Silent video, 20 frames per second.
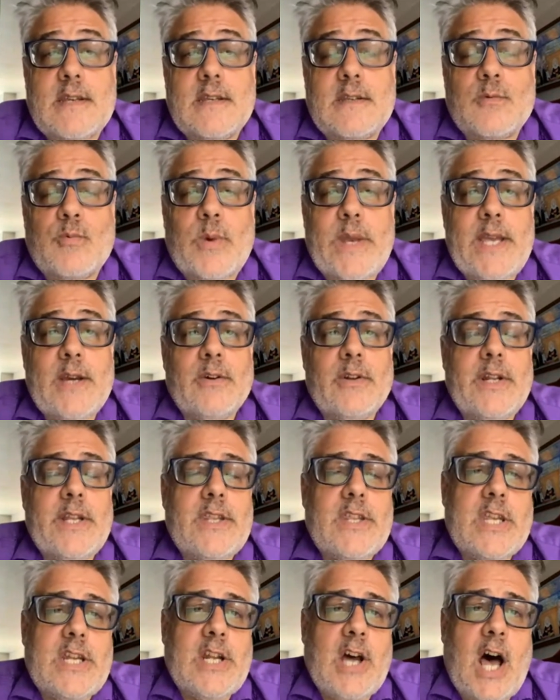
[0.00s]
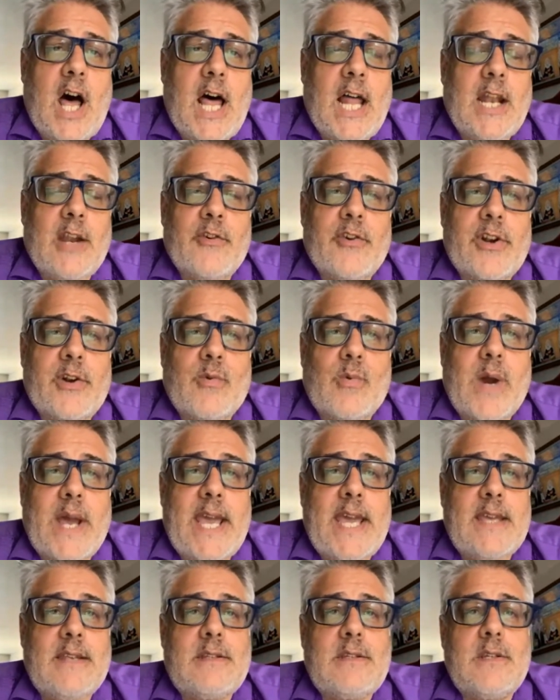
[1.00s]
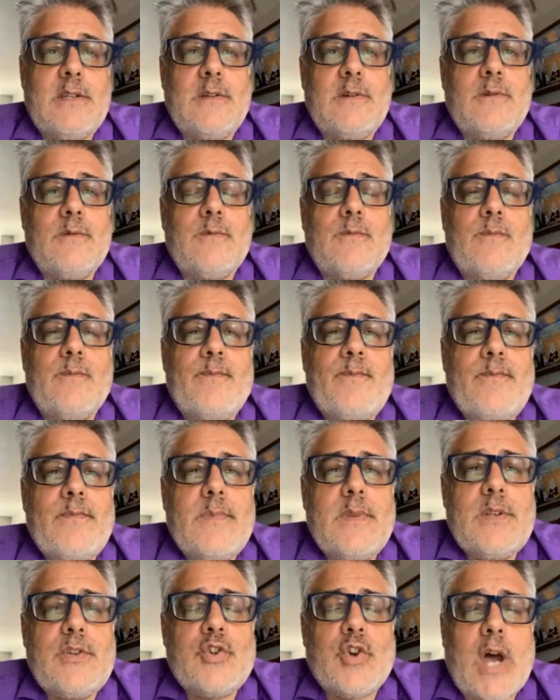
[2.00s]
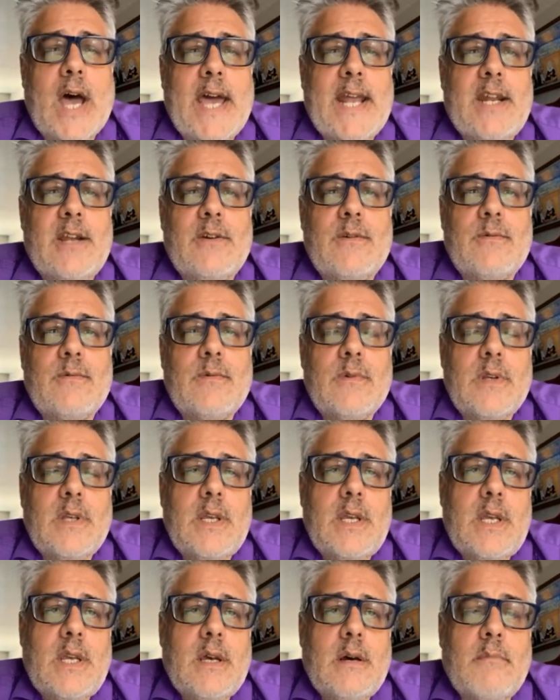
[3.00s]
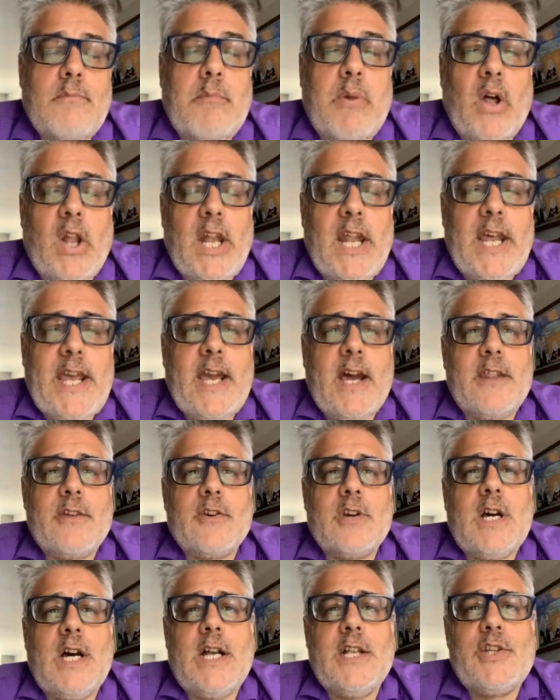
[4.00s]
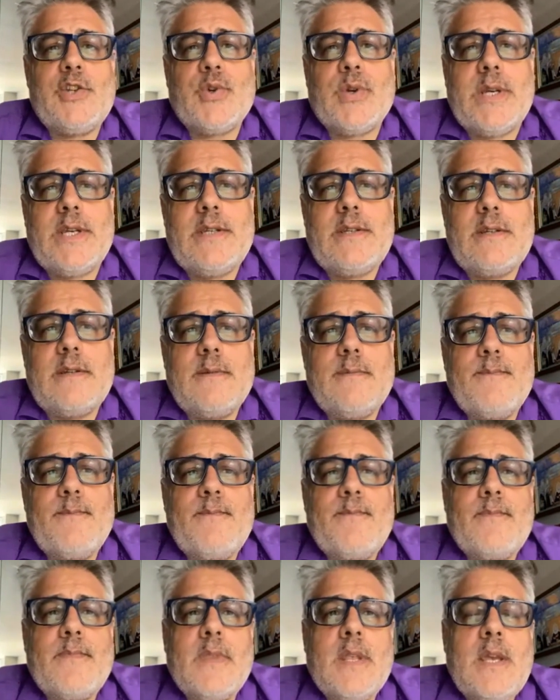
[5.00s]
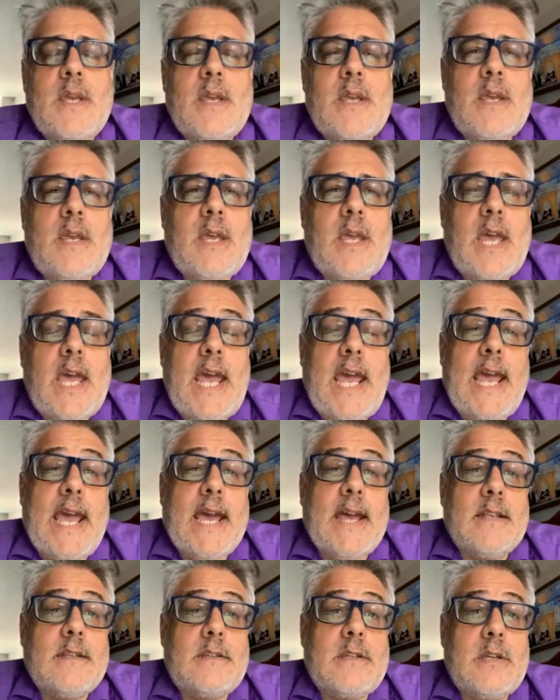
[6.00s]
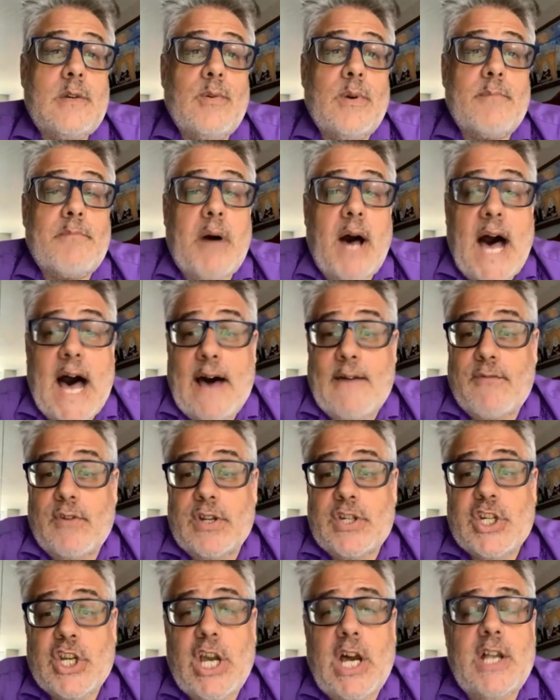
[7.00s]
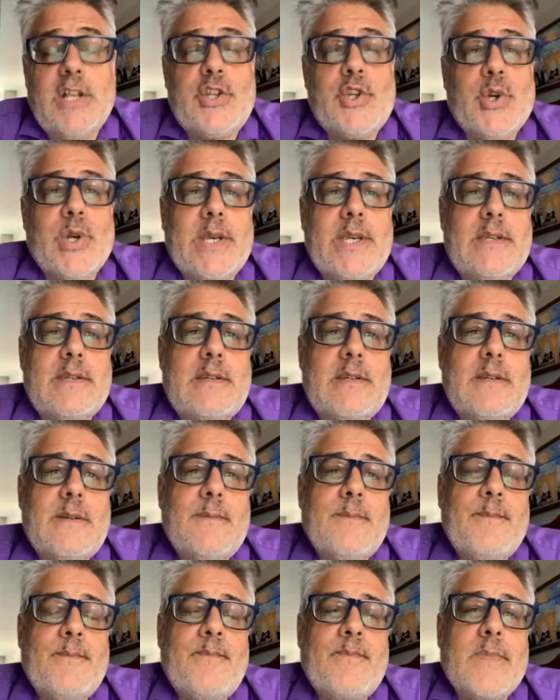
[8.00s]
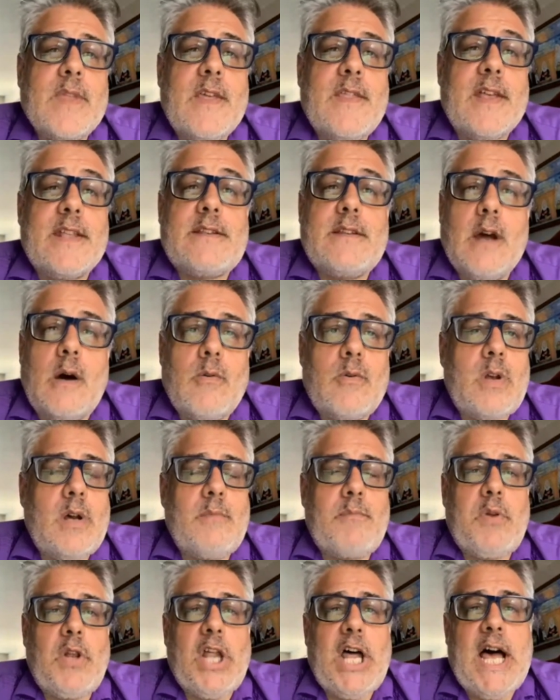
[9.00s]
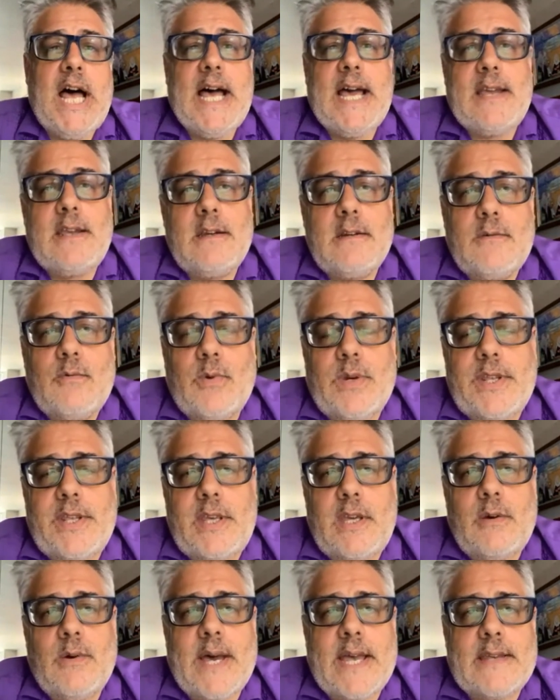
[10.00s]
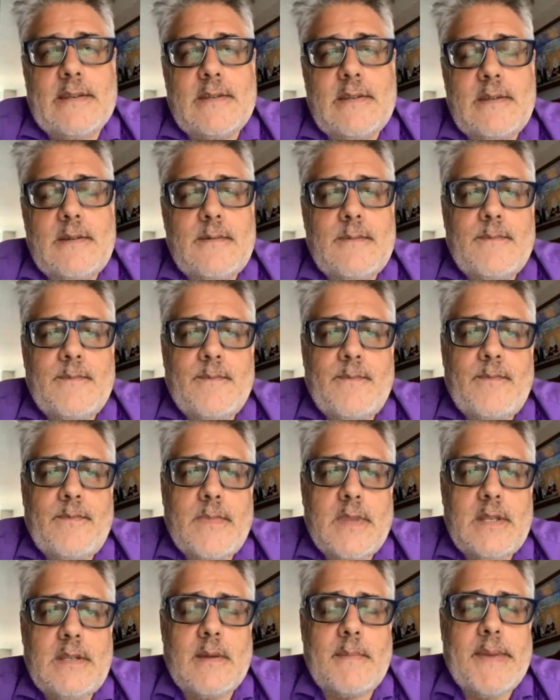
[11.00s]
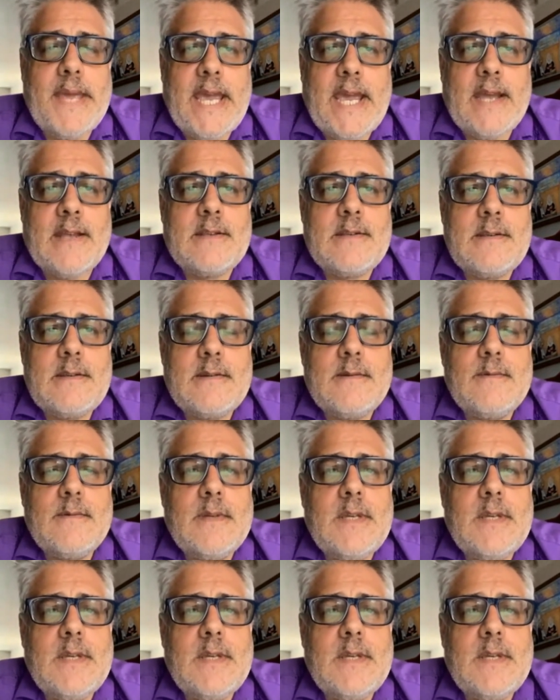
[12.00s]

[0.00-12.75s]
has wielded the dollar in a way to try to bully other countries and to impoverish countries that don't comply with U.S. demands.